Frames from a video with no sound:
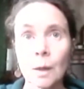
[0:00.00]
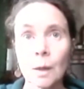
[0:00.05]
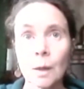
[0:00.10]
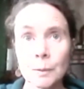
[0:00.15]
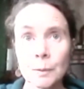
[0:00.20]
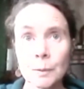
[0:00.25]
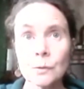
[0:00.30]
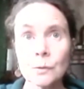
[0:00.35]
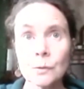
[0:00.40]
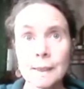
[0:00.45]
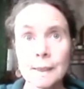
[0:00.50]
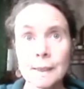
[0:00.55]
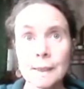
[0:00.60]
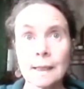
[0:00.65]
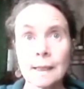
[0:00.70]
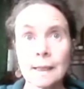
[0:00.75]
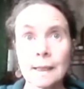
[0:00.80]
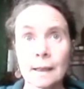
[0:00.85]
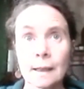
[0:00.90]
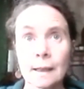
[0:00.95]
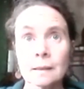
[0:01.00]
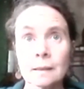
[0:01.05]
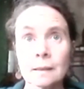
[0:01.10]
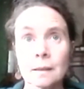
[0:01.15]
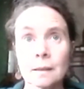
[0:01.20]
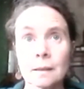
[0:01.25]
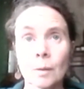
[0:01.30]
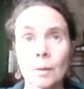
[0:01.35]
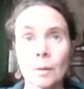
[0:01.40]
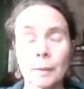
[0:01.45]
our beauty
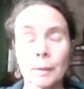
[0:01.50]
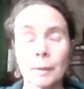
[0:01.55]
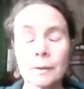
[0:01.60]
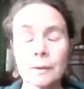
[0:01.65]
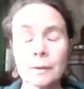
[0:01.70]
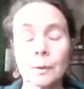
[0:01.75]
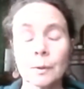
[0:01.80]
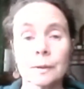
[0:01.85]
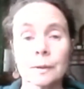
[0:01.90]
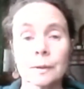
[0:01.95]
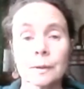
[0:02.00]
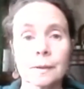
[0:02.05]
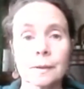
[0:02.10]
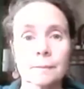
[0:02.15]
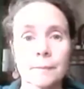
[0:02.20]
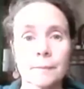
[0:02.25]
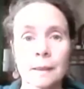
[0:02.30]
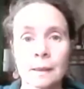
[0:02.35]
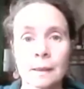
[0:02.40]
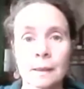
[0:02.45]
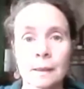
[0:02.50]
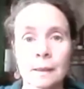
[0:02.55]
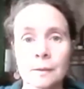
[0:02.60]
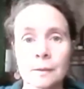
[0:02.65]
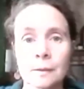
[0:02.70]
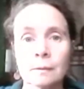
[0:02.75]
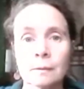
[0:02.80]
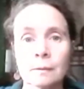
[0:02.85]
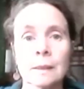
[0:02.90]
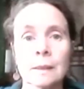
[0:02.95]
and our blind spots, and
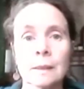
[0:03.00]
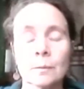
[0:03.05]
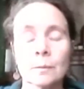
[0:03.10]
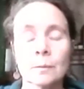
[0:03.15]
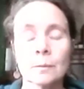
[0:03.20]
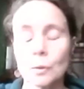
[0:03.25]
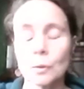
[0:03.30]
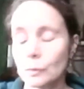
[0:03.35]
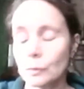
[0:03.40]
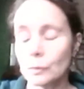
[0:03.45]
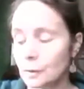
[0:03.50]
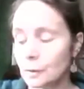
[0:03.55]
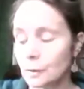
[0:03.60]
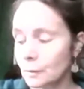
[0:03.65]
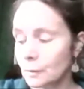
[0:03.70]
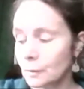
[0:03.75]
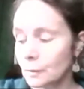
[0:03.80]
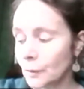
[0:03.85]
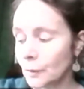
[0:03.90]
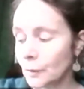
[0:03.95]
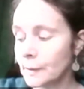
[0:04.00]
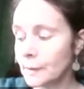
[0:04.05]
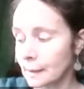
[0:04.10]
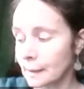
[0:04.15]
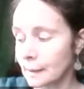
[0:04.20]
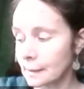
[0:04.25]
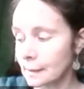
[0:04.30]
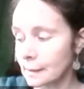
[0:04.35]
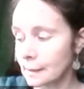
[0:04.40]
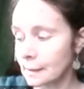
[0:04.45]
that's a really important
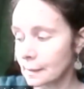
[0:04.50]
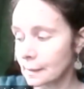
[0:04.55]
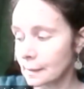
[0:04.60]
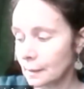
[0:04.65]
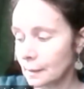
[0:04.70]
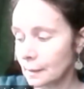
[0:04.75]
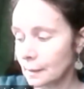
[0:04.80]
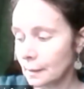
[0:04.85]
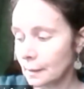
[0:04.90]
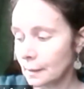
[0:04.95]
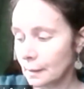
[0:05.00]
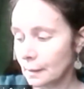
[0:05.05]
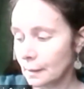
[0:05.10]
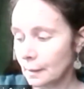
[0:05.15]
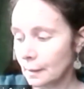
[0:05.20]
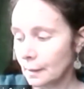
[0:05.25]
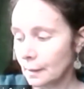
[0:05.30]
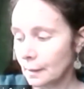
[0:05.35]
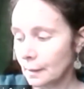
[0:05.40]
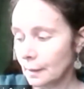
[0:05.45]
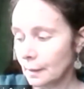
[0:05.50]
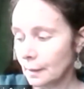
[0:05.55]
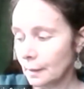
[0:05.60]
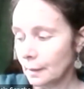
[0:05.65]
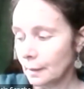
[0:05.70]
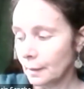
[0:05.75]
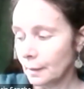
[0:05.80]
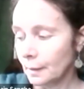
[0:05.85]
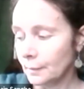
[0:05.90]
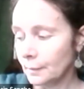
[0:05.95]
process.
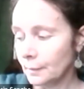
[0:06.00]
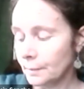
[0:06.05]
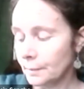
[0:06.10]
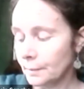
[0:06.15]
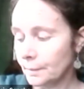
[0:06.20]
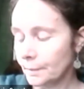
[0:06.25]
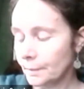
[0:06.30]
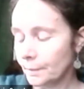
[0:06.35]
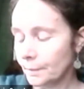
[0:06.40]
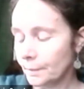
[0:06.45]
And